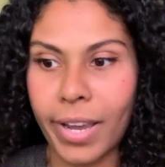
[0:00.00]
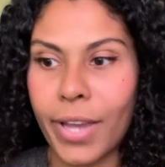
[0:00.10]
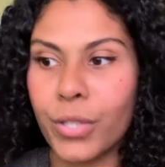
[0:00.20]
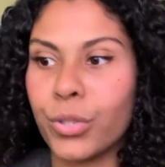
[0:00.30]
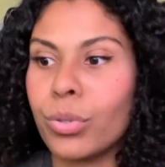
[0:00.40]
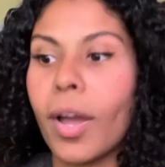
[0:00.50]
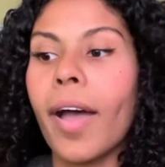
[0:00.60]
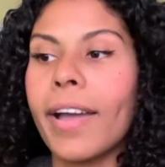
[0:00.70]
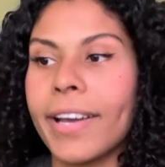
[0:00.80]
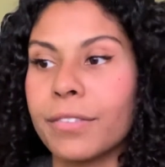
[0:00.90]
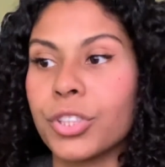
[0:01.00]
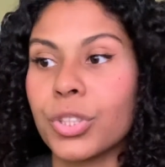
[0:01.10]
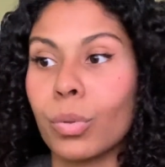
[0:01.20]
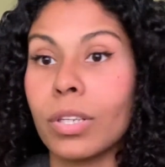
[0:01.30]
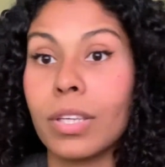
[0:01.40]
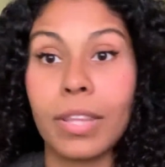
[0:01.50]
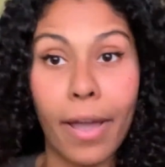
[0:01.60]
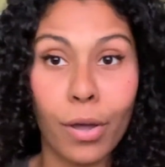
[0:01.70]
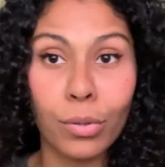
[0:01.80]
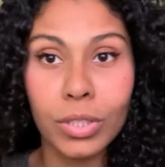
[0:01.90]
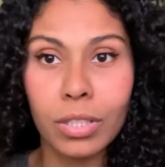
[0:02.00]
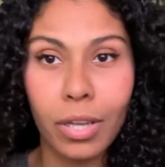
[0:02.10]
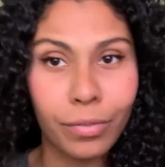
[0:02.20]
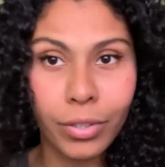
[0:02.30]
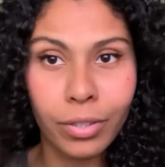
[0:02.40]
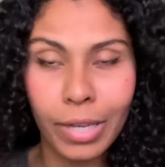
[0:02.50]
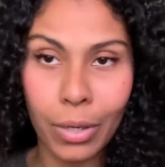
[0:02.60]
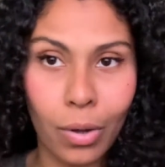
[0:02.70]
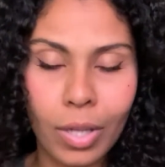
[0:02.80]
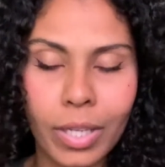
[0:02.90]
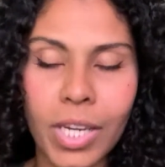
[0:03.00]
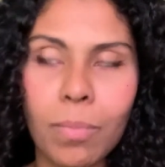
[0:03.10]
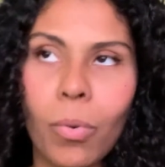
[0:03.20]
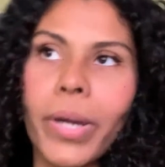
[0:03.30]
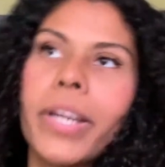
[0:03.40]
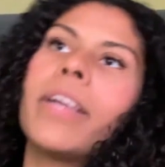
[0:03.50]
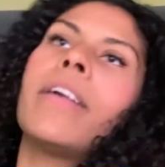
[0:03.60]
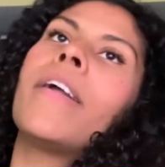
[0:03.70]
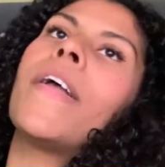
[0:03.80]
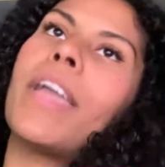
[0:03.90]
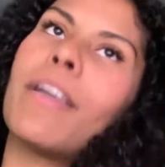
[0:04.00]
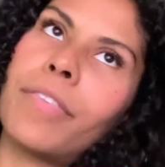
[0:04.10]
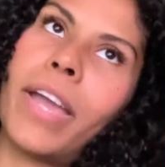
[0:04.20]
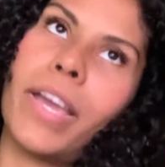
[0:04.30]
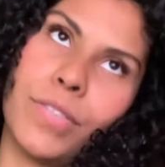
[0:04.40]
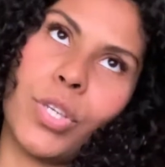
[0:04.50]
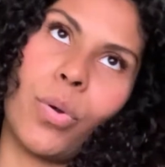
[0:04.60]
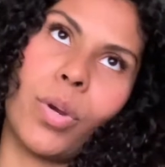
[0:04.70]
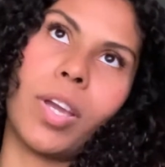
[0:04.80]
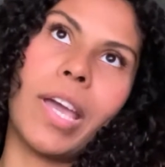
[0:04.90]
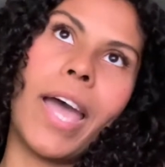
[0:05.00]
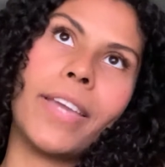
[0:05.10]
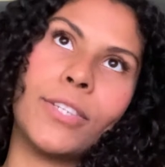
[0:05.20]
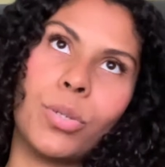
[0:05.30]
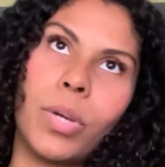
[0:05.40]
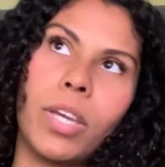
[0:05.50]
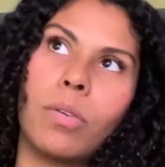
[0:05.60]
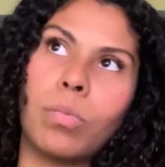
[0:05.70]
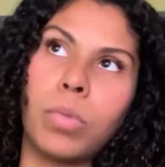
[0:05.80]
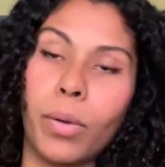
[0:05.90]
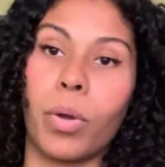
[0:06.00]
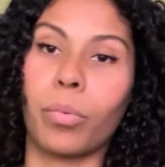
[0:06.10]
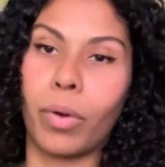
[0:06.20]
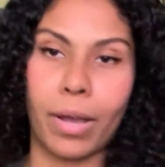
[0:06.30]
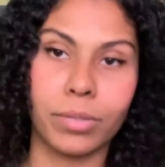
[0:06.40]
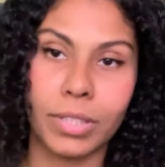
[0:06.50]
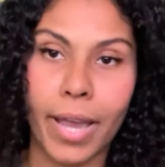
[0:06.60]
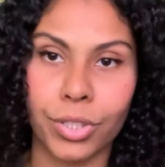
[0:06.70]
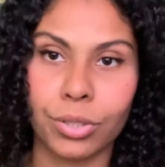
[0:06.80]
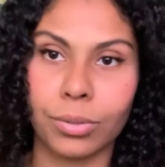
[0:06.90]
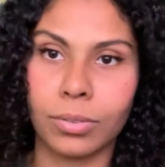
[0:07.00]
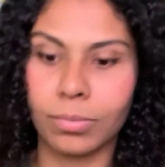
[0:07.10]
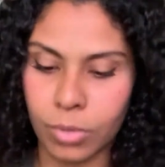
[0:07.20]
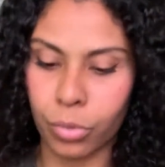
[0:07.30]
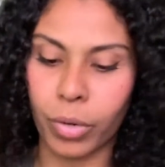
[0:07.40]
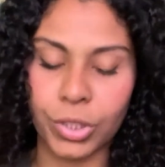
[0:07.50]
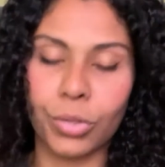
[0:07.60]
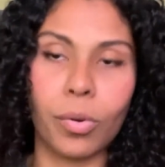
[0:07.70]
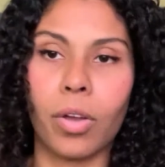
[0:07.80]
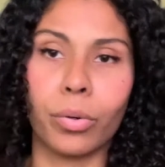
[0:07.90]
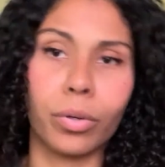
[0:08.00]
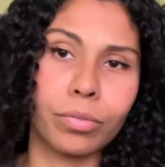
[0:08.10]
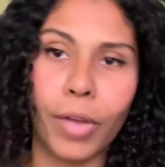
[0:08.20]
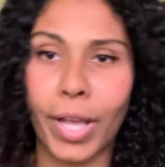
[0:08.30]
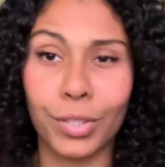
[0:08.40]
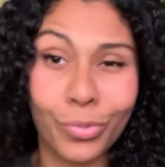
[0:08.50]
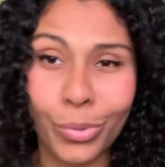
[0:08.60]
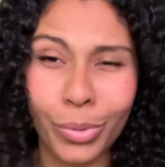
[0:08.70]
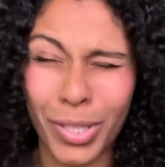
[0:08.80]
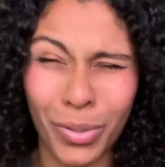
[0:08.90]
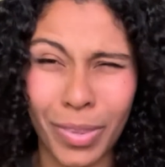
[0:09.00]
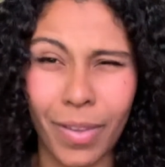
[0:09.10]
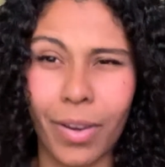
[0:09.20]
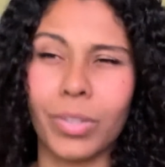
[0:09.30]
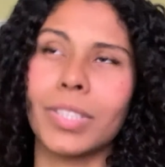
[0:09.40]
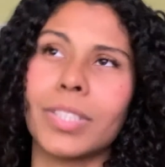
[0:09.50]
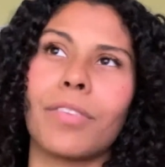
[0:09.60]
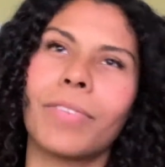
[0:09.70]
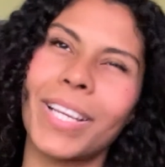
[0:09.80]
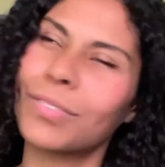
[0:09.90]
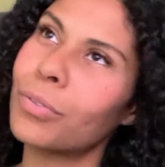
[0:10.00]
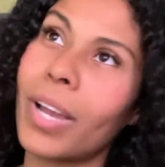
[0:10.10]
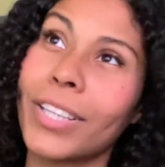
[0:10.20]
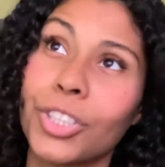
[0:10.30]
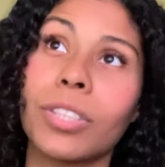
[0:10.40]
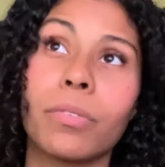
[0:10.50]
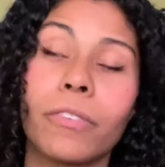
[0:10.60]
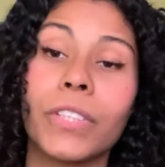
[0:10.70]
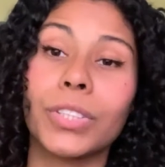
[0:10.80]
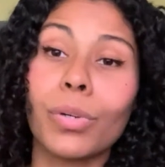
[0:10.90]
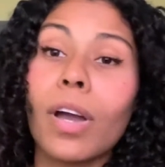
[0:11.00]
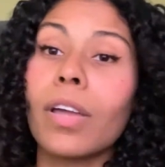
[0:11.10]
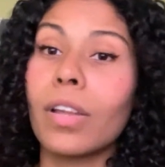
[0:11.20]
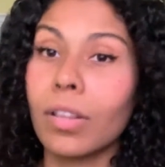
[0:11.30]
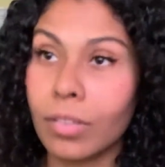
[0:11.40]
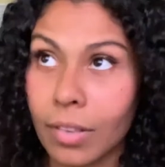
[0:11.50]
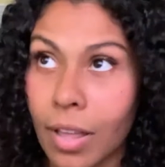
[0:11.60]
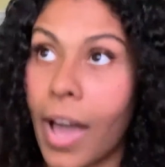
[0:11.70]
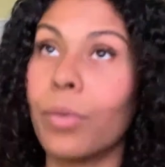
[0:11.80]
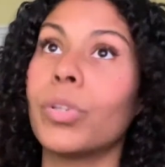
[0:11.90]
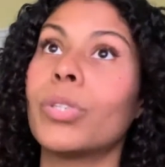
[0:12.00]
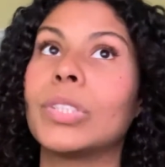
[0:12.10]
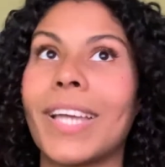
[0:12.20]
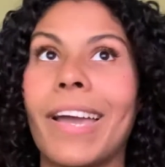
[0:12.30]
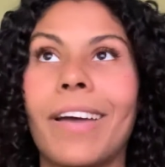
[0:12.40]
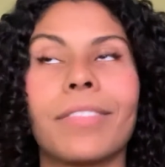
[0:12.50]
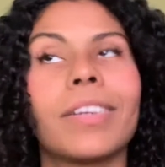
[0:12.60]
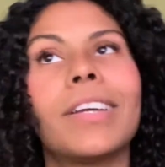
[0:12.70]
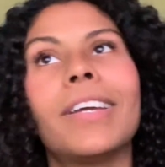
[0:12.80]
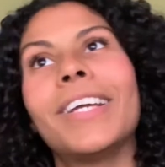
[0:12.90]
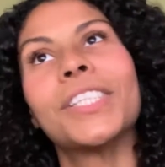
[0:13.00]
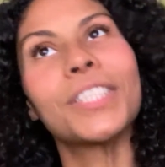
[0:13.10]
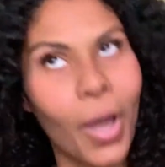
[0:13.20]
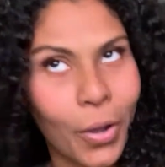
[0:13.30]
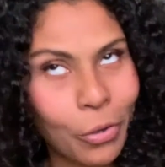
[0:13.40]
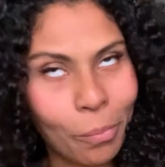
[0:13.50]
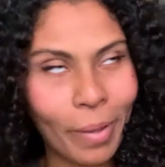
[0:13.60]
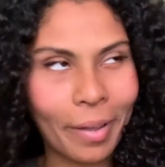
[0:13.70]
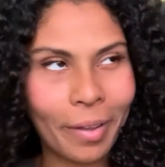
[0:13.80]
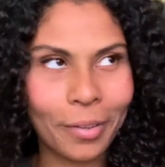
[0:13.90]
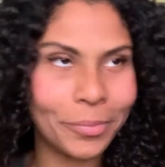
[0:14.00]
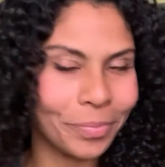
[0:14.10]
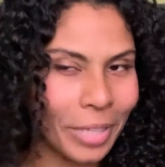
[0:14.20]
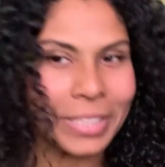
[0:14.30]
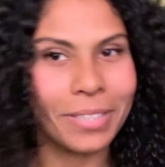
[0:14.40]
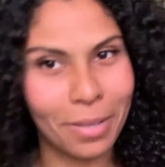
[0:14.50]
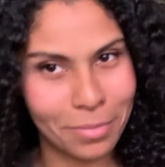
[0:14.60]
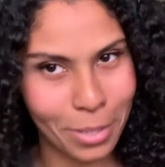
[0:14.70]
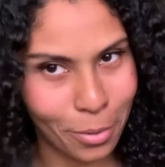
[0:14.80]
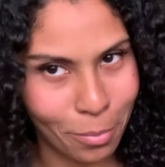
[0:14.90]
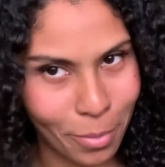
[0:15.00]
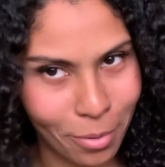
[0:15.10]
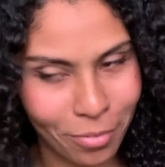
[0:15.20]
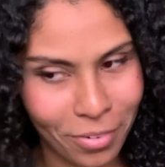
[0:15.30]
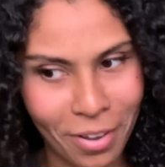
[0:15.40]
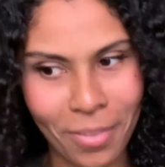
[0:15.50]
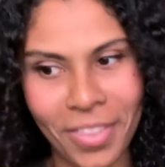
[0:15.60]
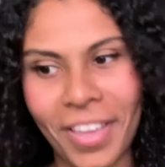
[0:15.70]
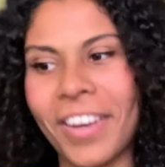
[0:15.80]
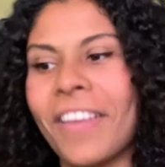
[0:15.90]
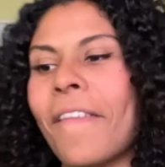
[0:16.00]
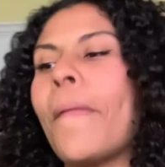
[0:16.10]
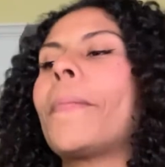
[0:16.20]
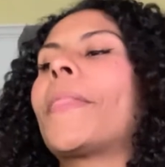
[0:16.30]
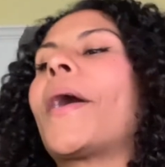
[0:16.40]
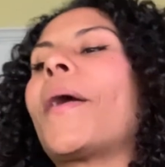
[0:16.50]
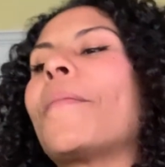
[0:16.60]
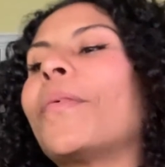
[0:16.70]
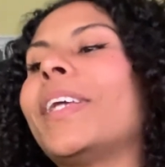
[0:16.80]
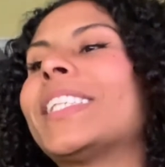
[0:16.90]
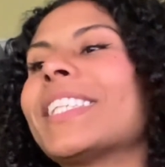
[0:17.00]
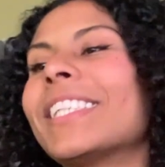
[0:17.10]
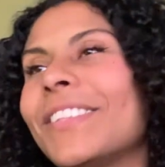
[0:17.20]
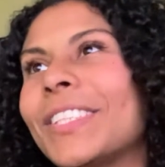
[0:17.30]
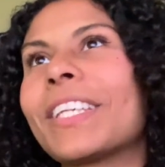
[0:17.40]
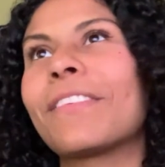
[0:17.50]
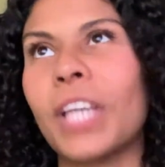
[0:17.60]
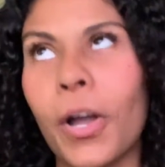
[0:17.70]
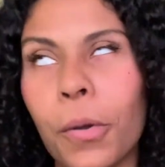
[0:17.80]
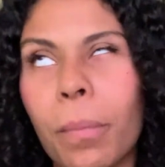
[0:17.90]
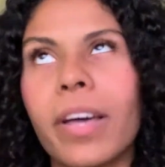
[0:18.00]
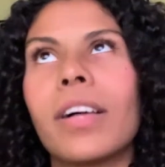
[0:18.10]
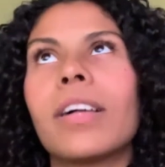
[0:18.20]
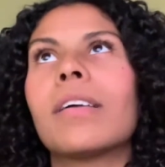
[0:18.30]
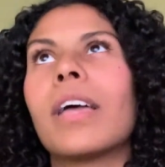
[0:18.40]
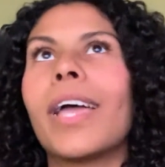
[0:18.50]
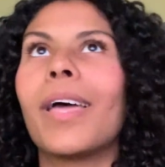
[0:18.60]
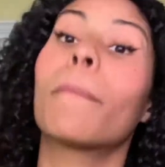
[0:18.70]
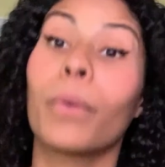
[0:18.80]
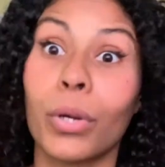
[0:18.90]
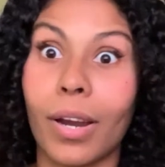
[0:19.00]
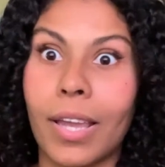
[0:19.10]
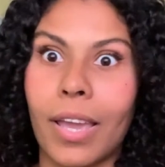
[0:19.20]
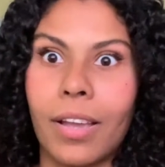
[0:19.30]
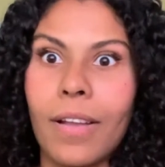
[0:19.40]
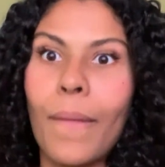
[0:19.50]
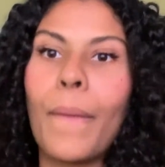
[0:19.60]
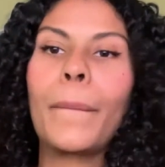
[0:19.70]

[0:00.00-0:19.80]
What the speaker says: I do not have soda in the house ever at all anymore. If I have soda, I do it like when we're out to a restaurant or fast food here and there and stuff. Fast food, actually, we've also cut a lot. We used to have Taco Bell. I still have Taco Bell every now and then. We still used to have Taco Bell and Burger King.